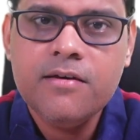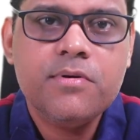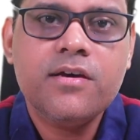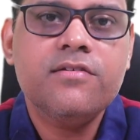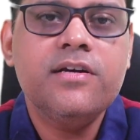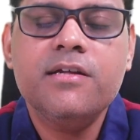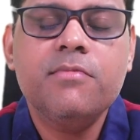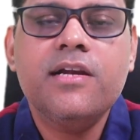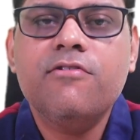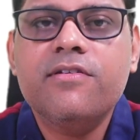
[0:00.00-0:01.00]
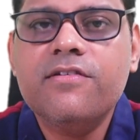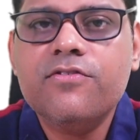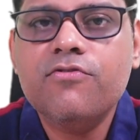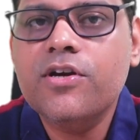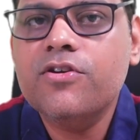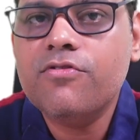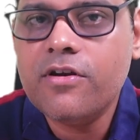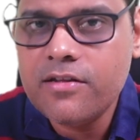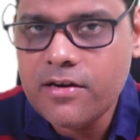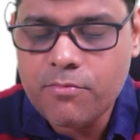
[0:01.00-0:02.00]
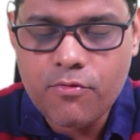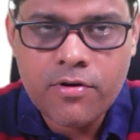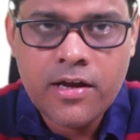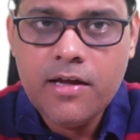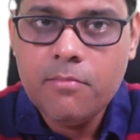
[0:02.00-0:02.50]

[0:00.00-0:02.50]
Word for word: because ultimately you are just going to run the report.